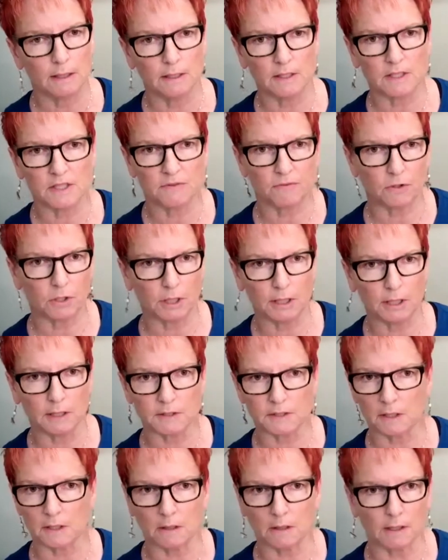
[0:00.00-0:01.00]
And it's free.
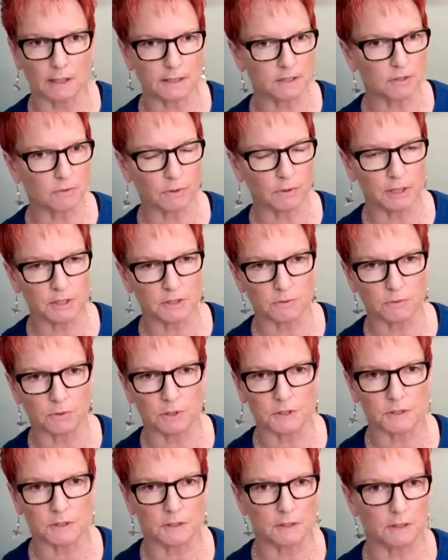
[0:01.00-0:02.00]
It's got lots of
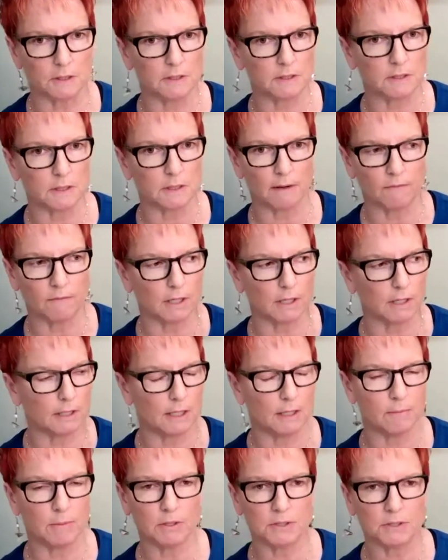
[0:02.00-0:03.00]
resources. I've
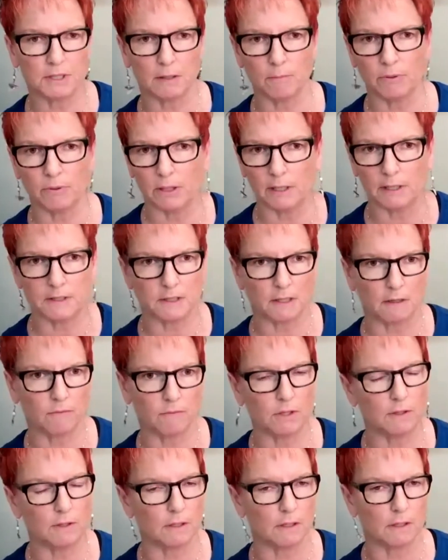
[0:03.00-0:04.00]
got email templates,
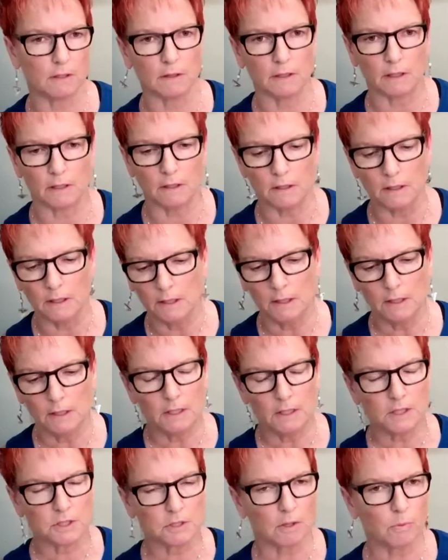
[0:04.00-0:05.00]
everything in there.
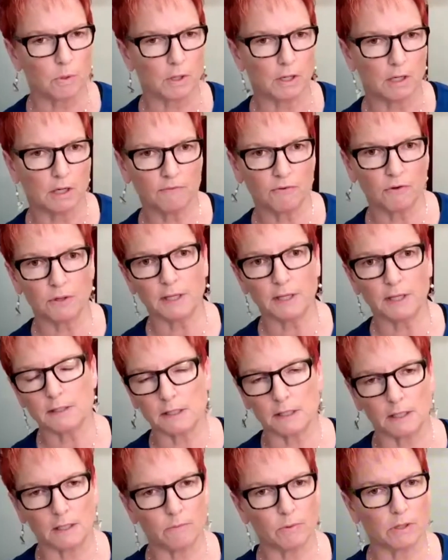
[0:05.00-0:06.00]
So I want to offer that
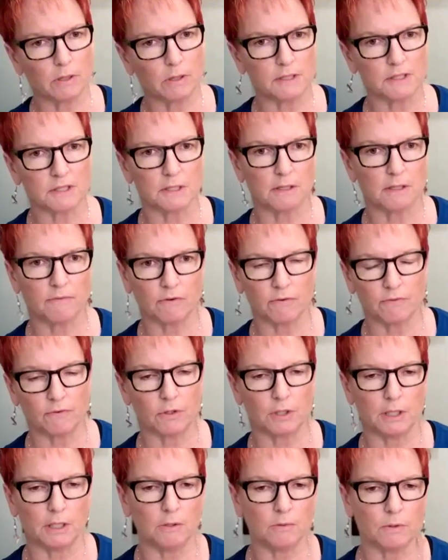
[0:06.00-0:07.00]
to anyone listening for
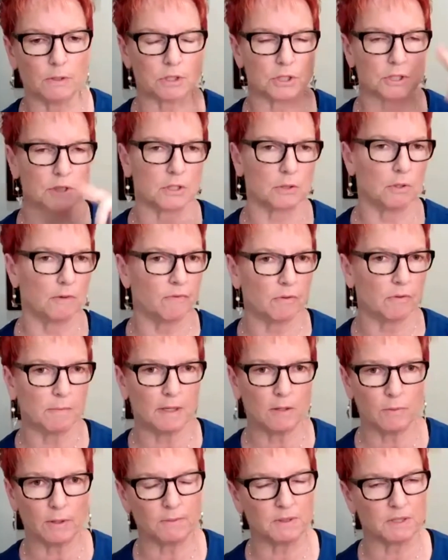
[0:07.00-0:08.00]
free. You can just go over to
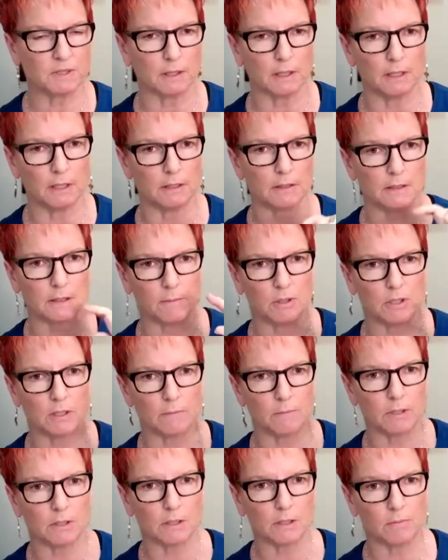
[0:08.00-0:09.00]
my website,
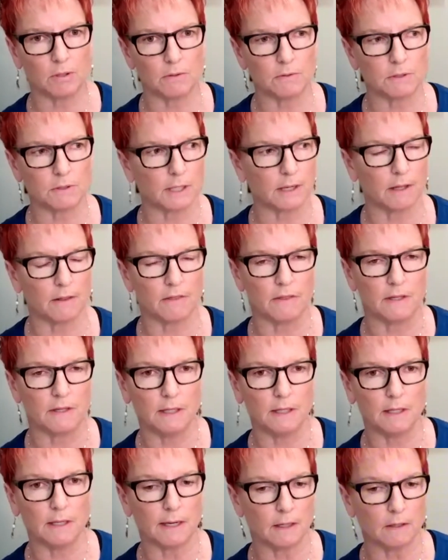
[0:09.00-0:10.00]

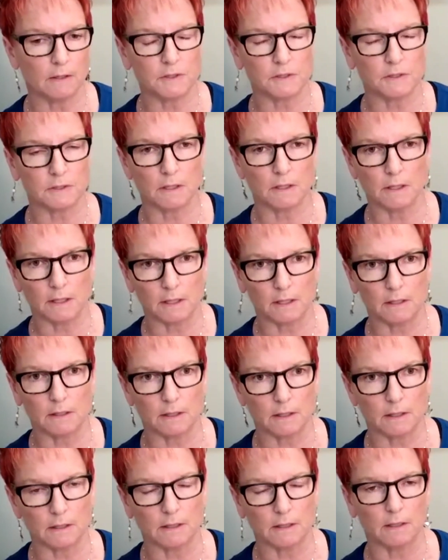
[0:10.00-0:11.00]

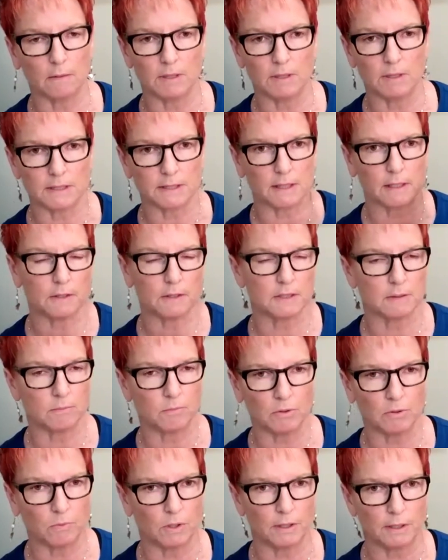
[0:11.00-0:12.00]
www.thealisonk.com. That's
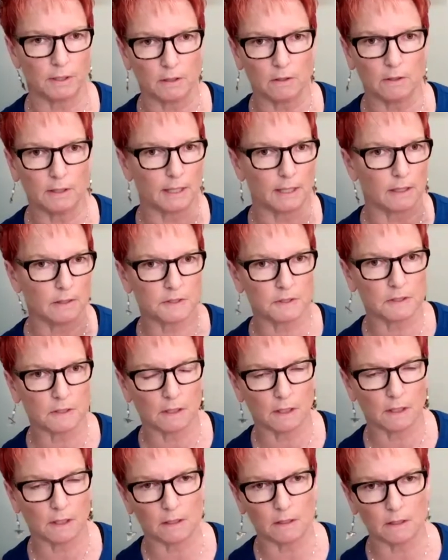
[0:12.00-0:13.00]
Alison with 1 L,
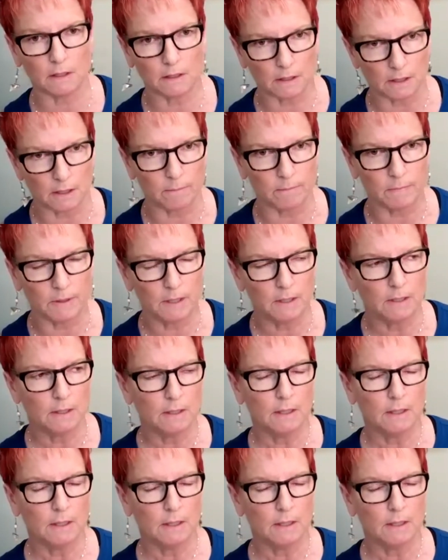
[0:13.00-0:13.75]
AlisonK.com.